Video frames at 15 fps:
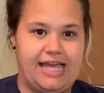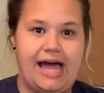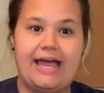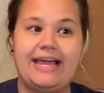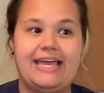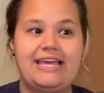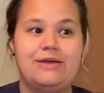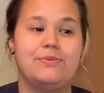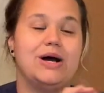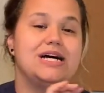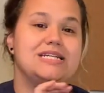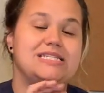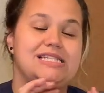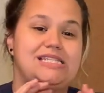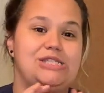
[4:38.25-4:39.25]
Like he
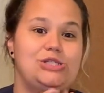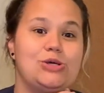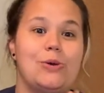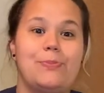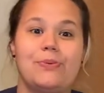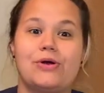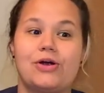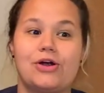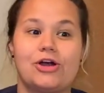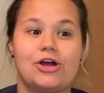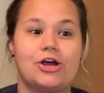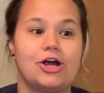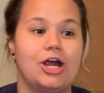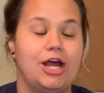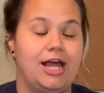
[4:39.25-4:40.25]
was
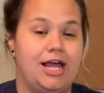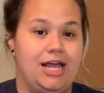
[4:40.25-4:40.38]
super